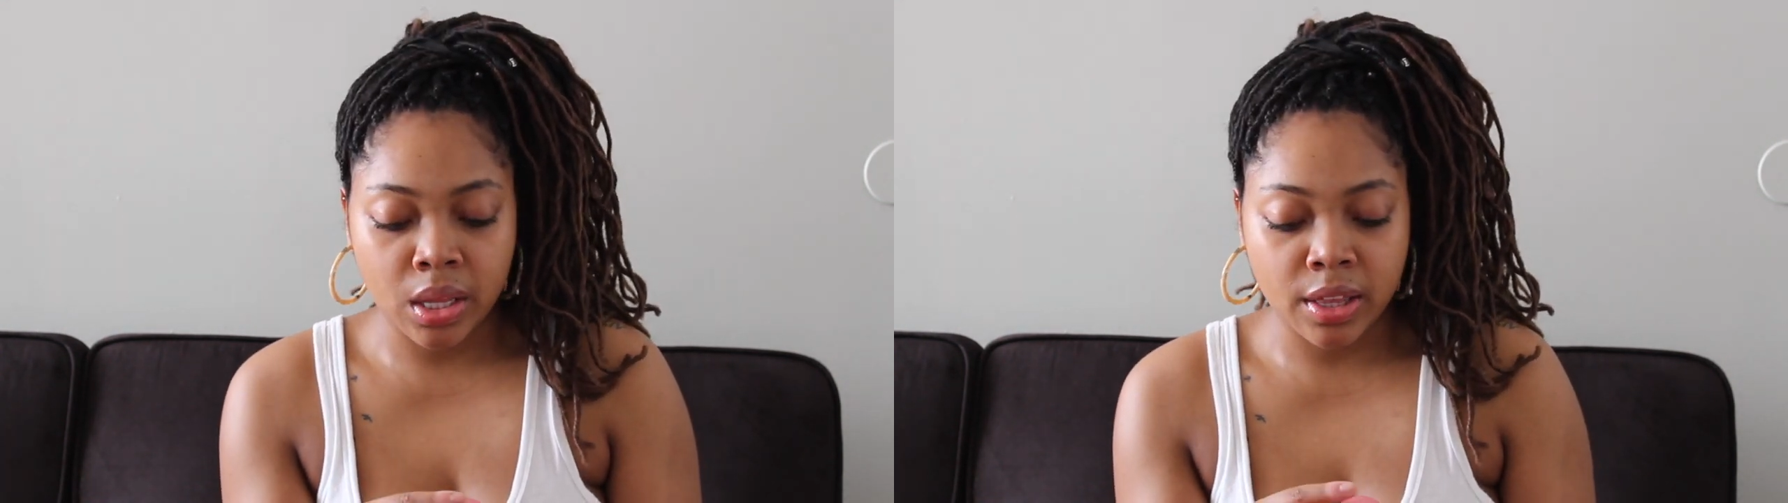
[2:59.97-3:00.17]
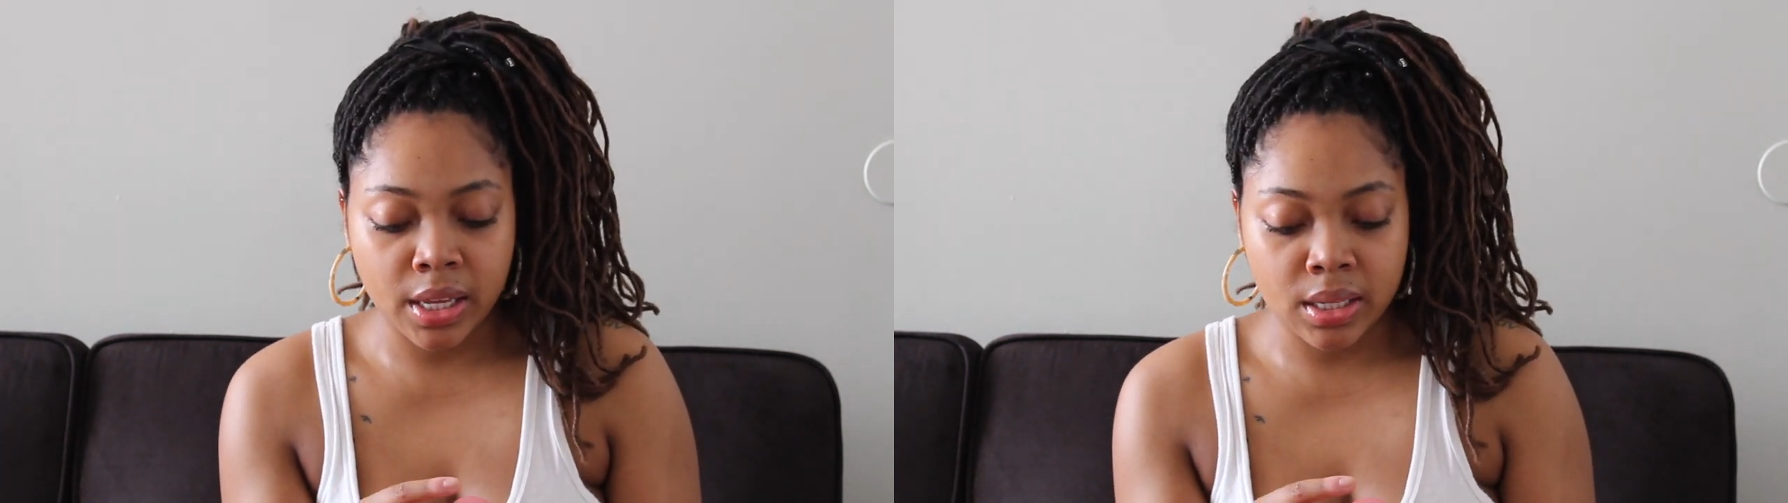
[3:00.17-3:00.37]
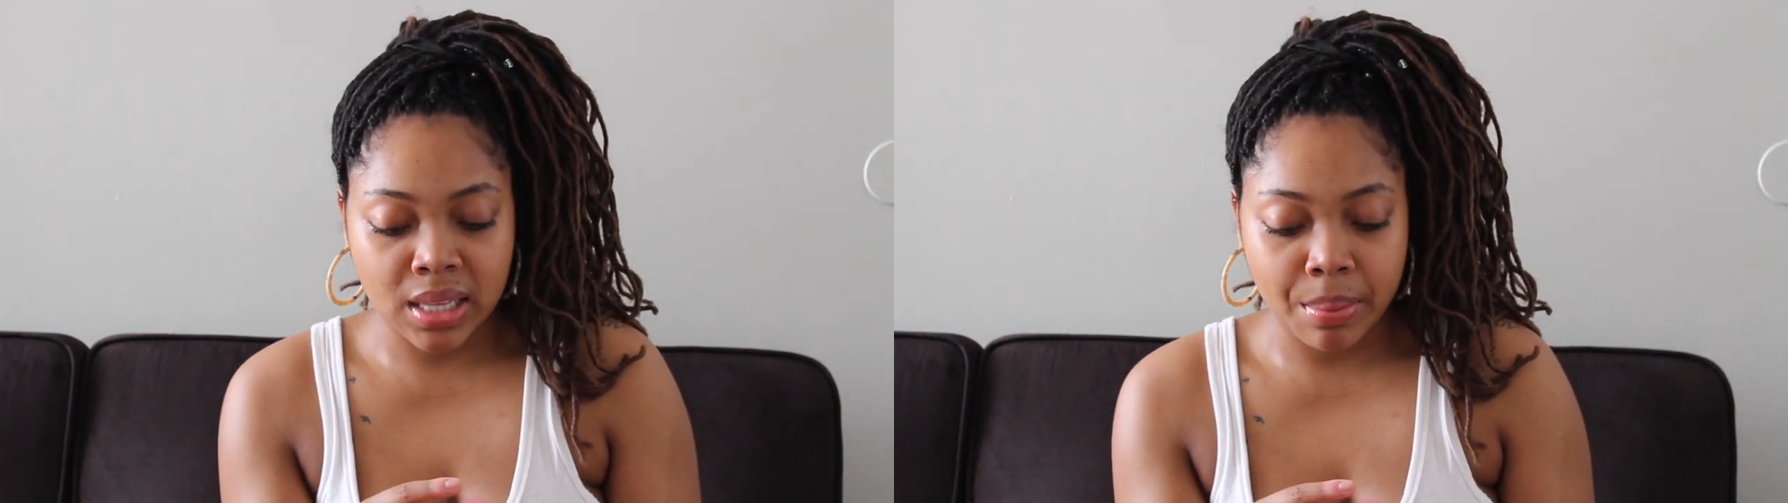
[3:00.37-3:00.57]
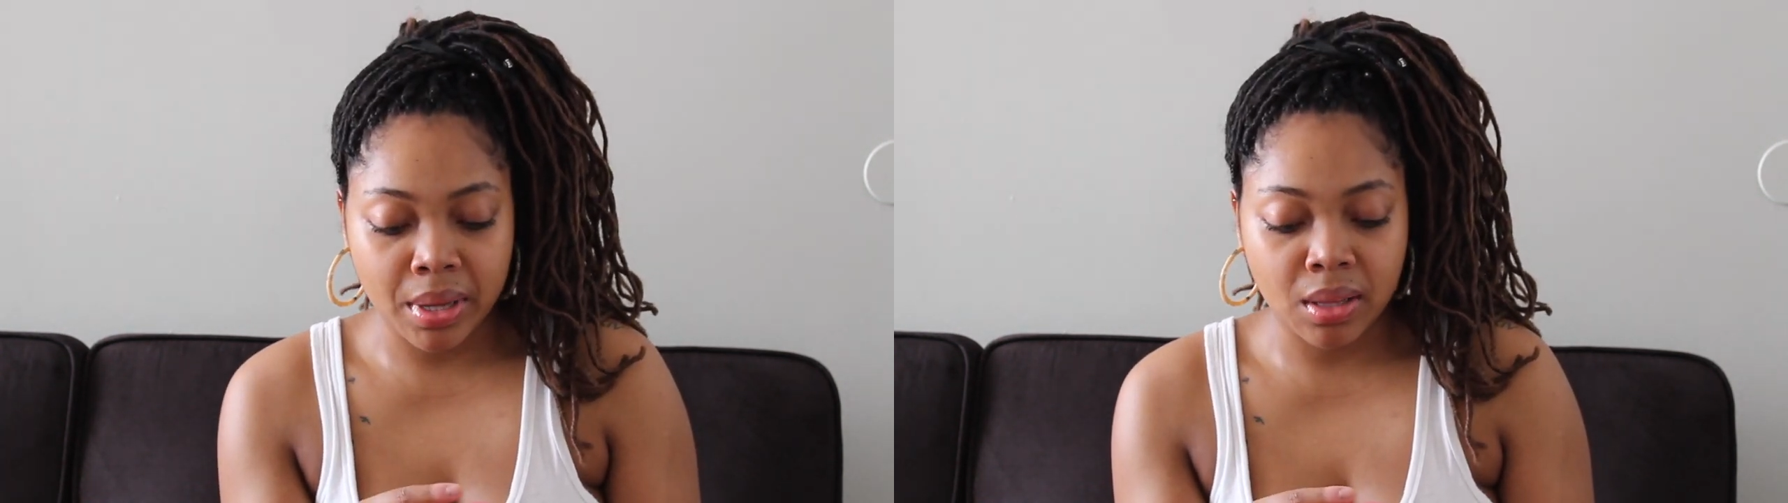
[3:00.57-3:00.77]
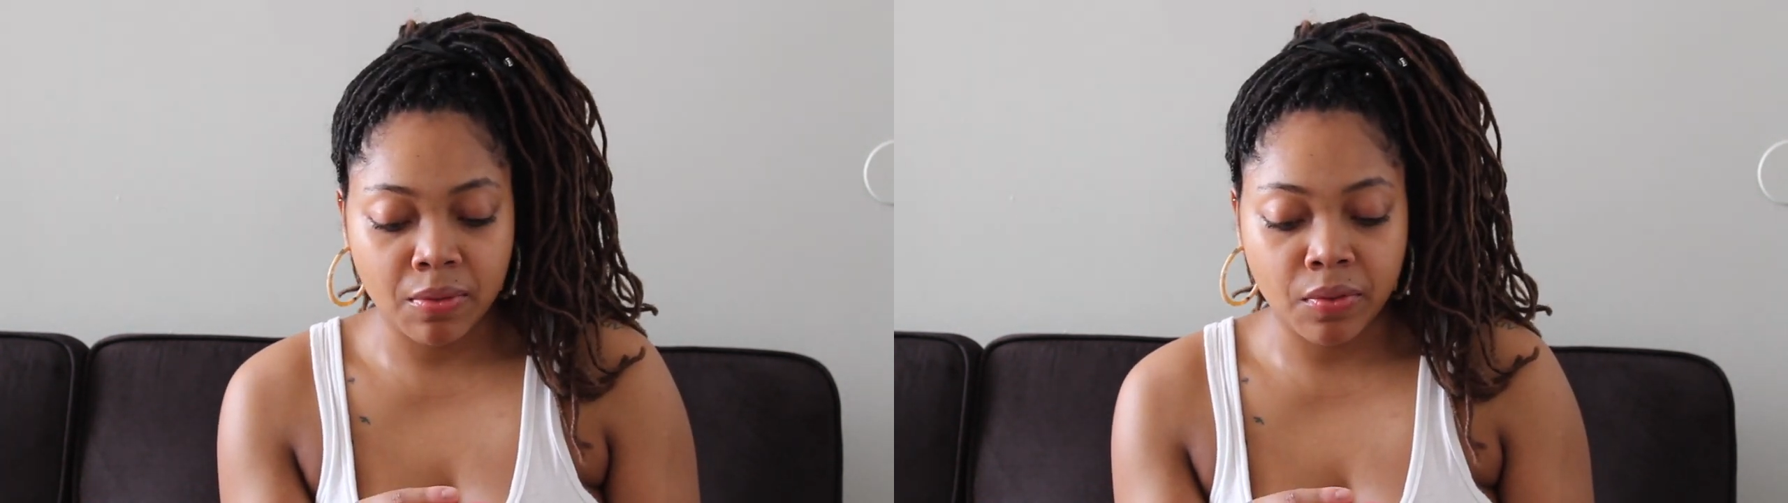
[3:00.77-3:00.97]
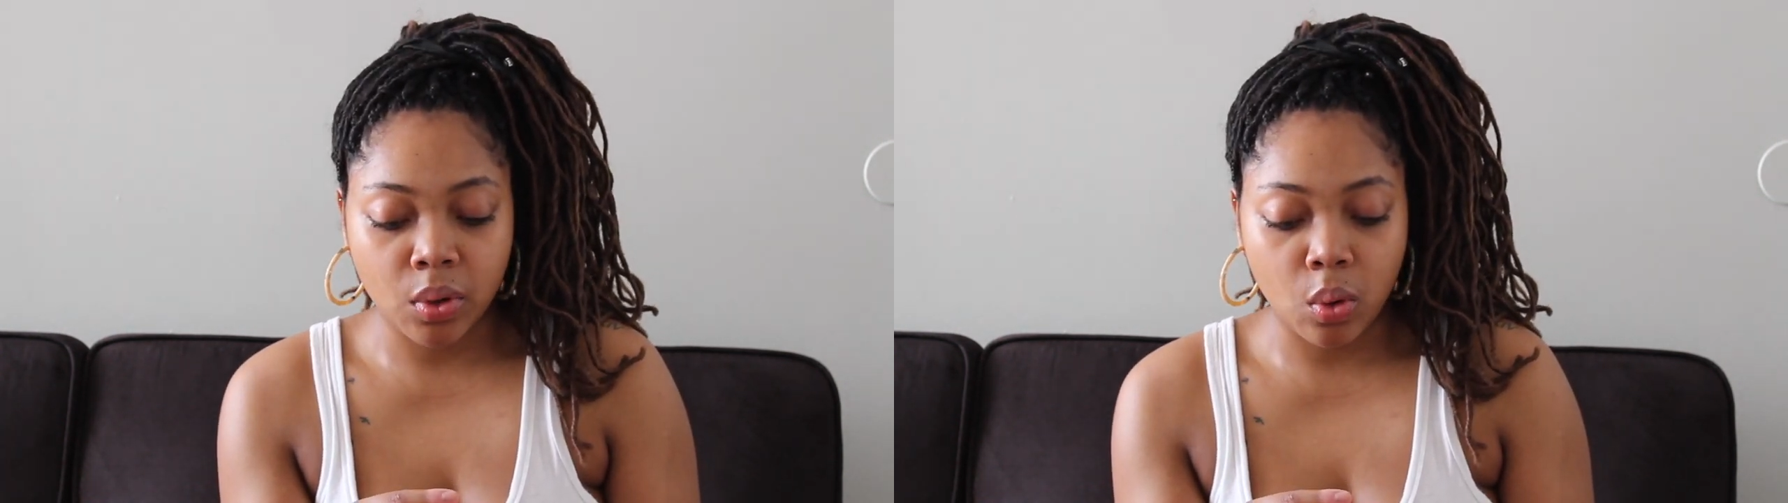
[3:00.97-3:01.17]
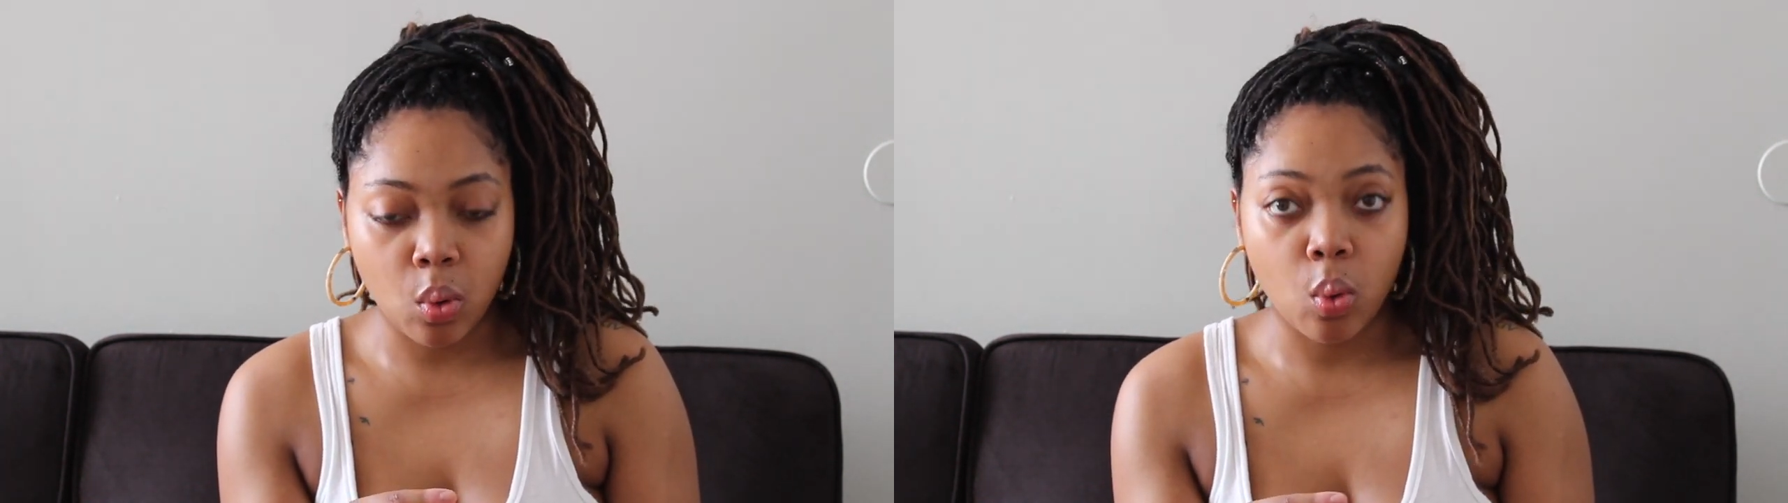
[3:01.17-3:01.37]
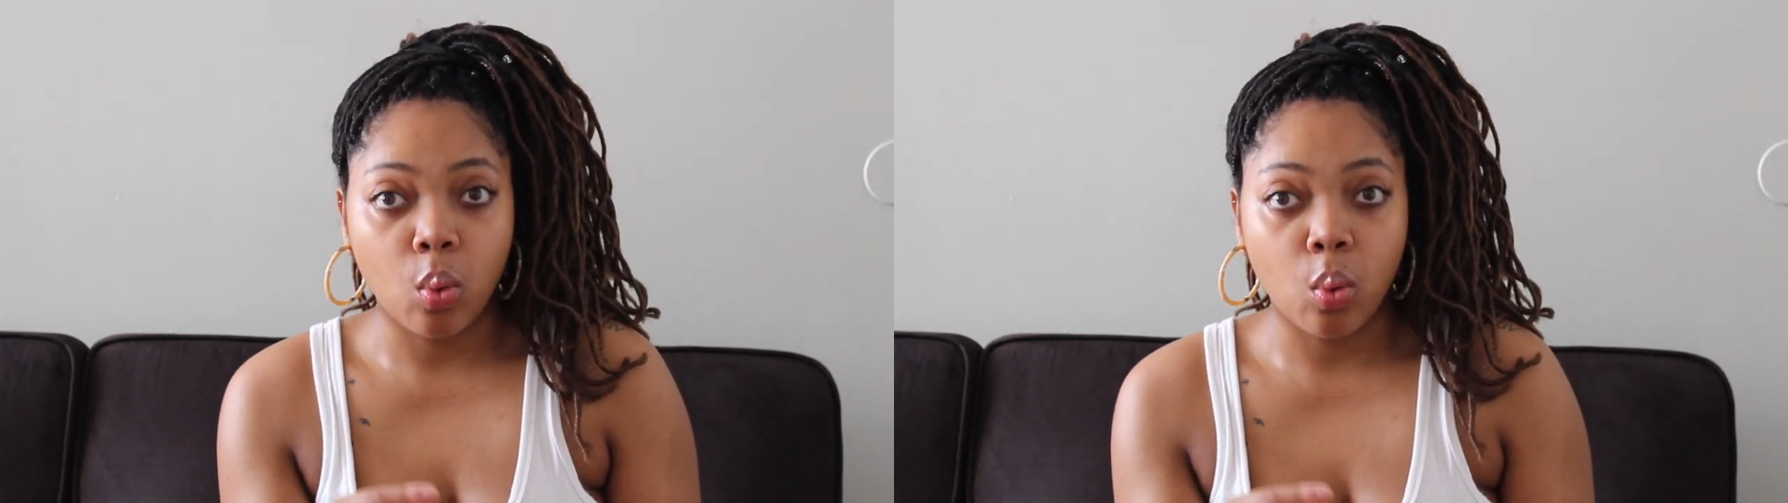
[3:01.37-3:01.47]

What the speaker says: the things that make them feel